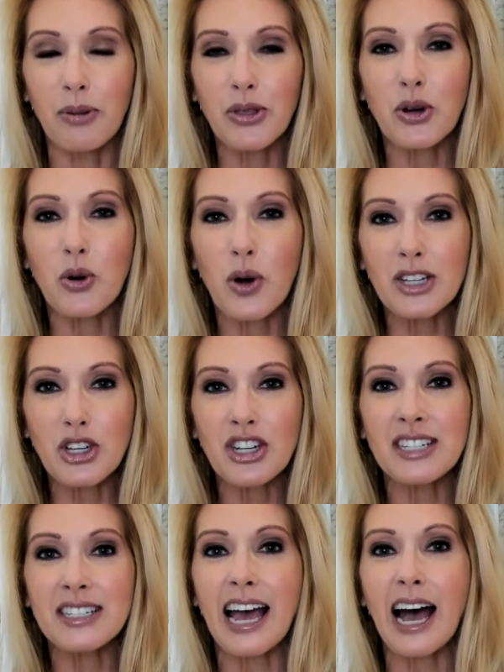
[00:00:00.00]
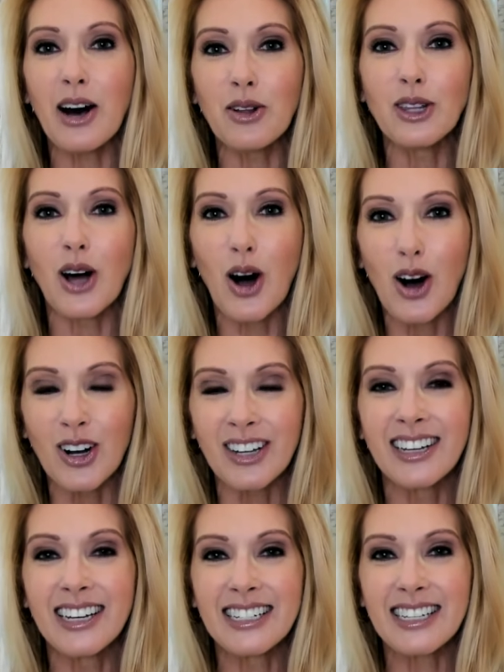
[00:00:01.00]
But the question is, how
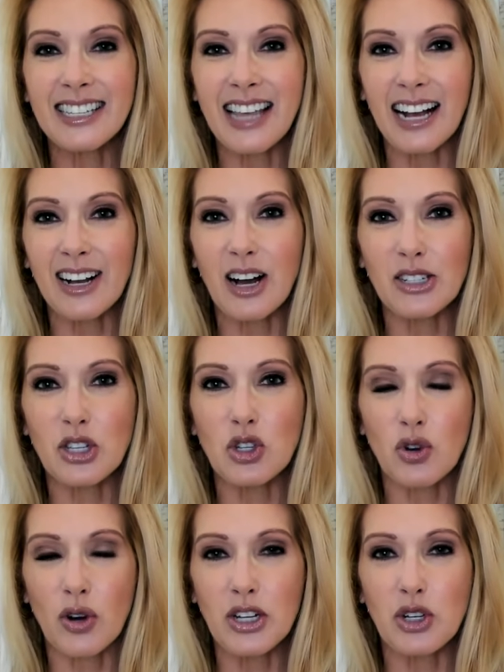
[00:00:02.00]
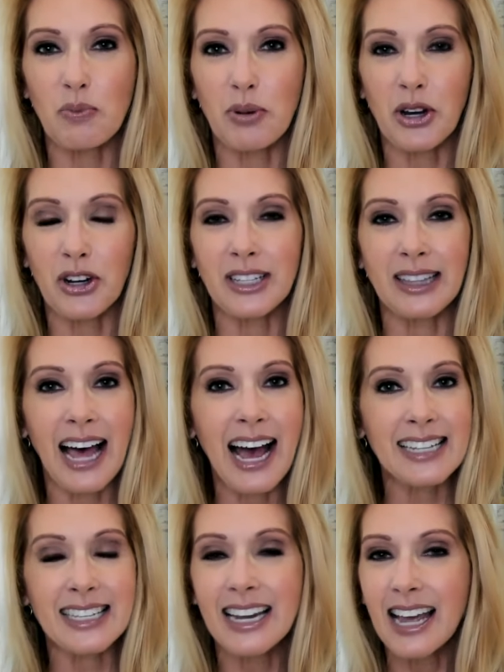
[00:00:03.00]
long does that concentration period
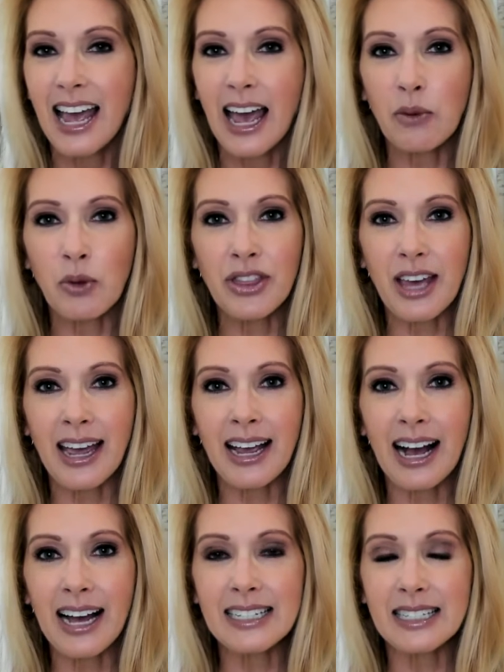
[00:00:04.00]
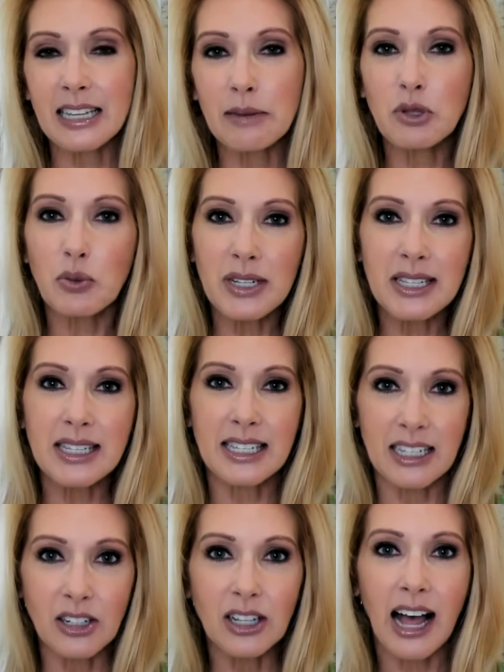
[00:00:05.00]
last? And with AI, it seems we
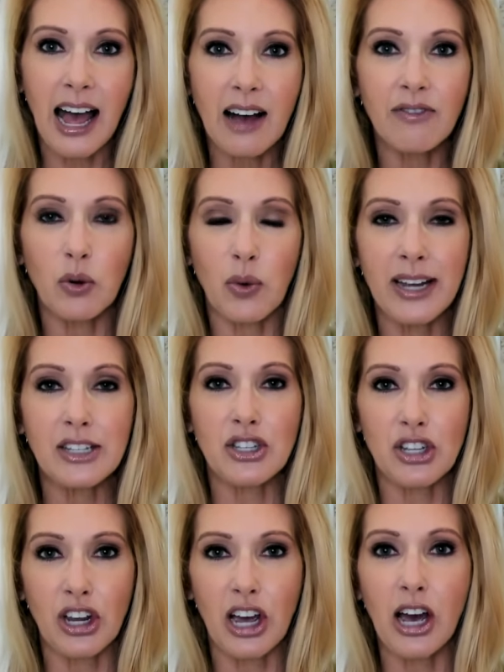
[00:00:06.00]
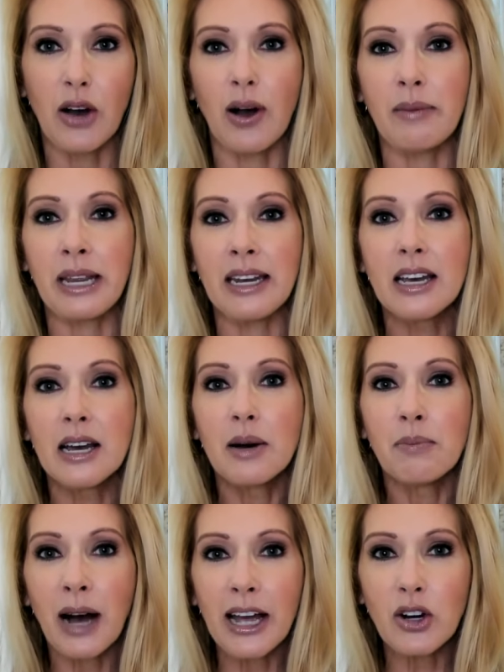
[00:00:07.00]
still have a ways to go. I mean,
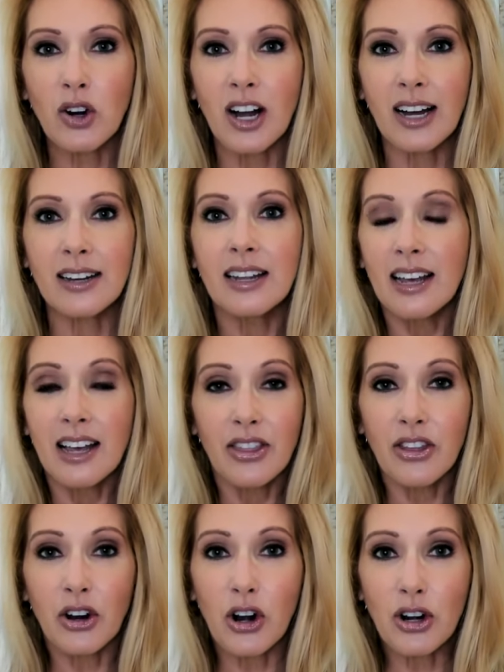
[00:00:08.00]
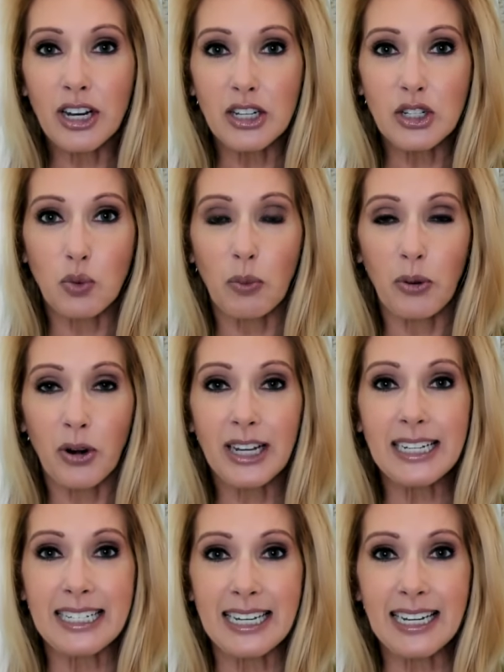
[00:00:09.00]
Micron, their earnings were
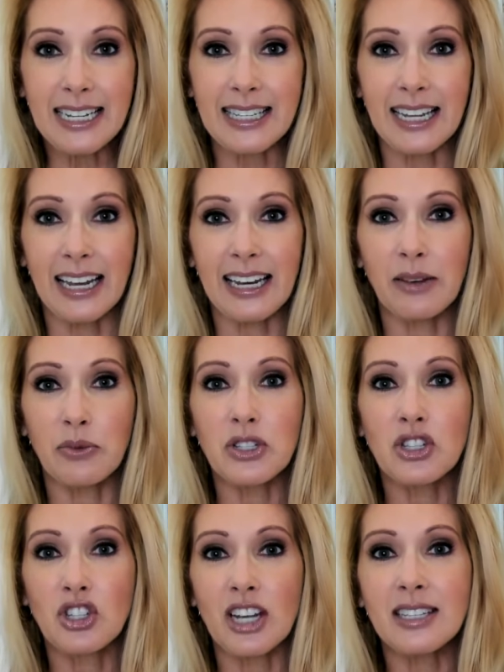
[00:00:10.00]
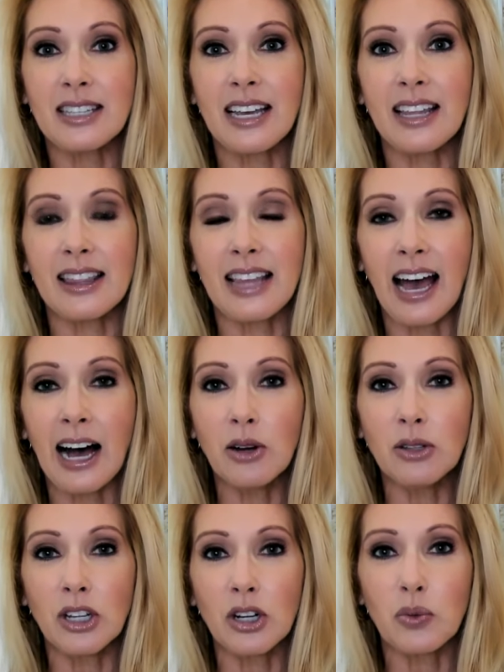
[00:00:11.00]
pretty decent. It was just that the
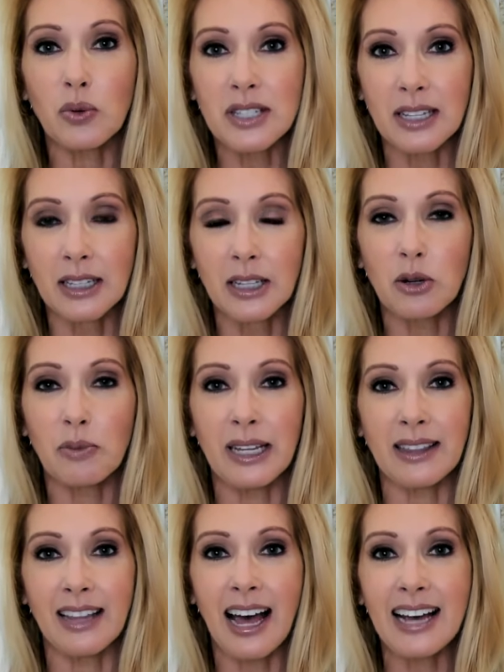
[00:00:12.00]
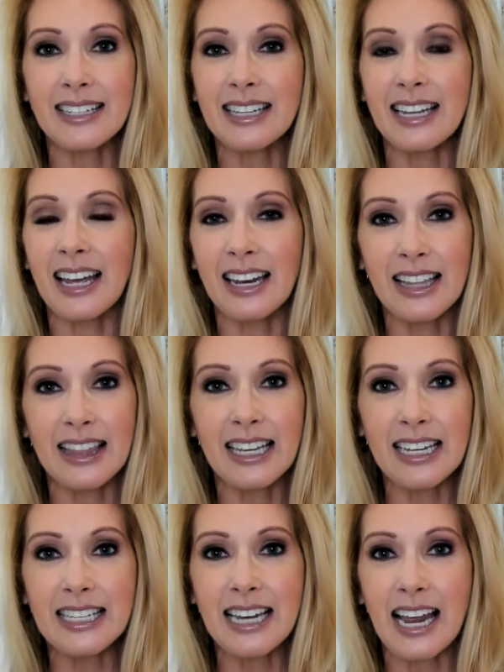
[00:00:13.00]
outlook was a little bit less. And
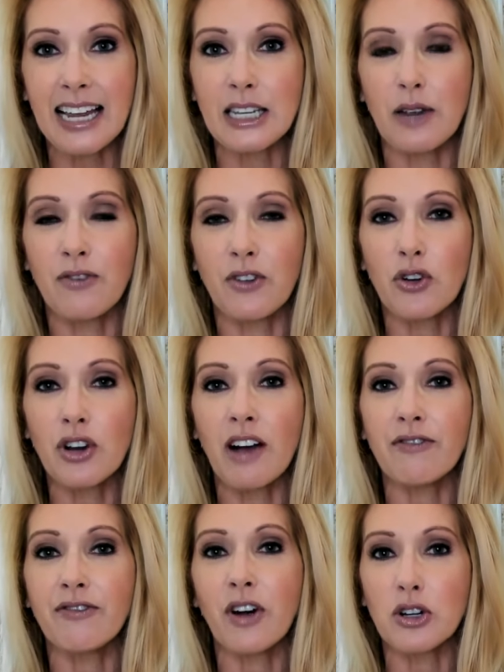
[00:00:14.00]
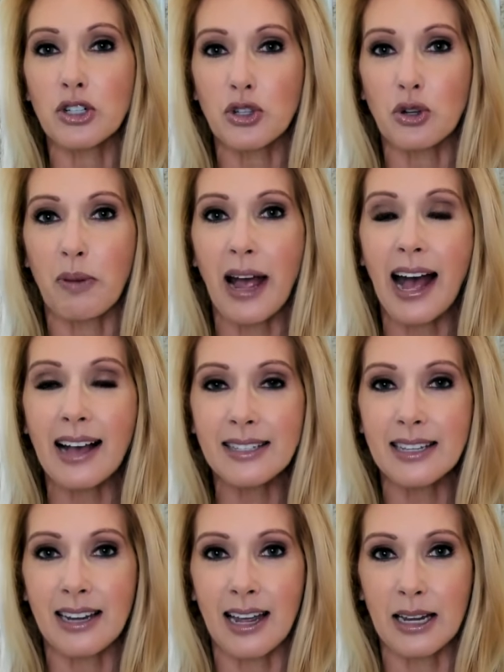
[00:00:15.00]
these days, if you're not far
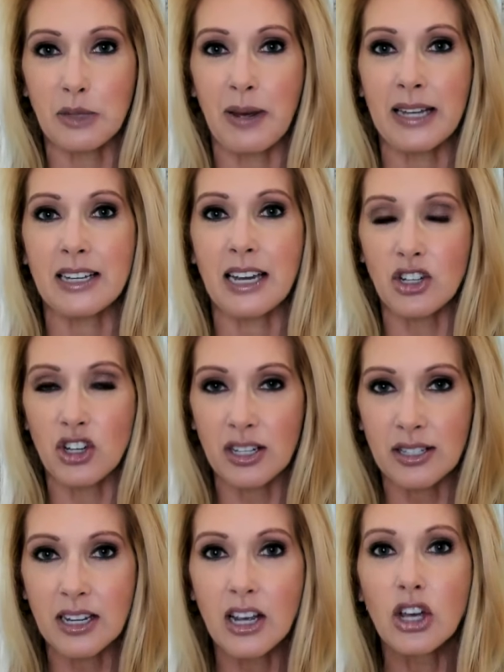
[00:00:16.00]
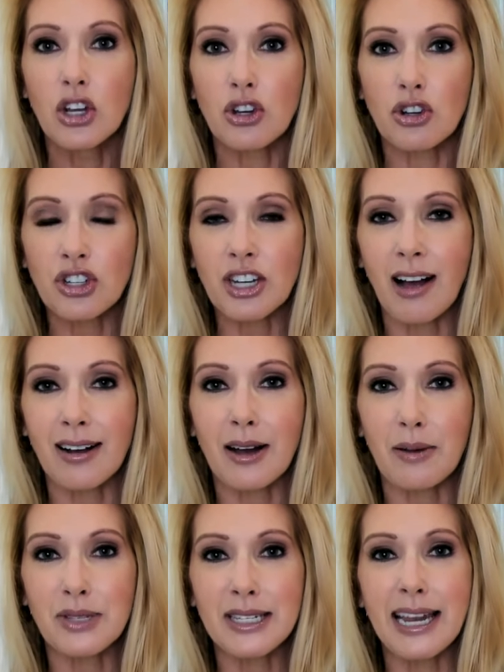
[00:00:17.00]
surpassing expectations, your stock
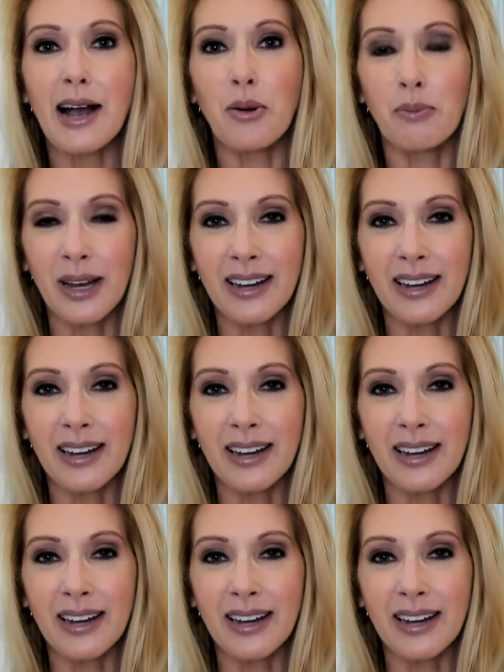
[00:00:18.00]
comes down.